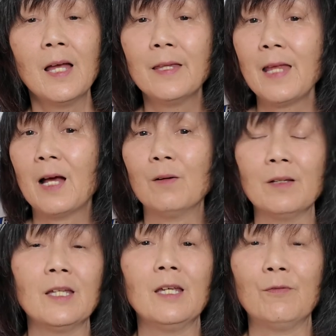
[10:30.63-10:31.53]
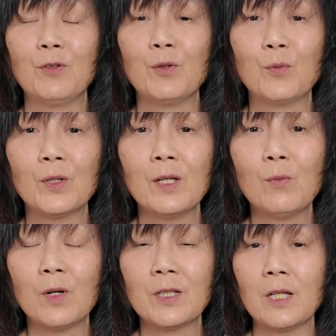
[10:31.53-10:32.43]
Now, if you really
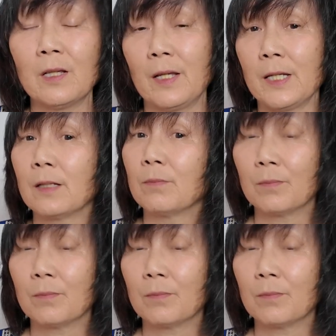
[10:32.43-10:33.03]
want to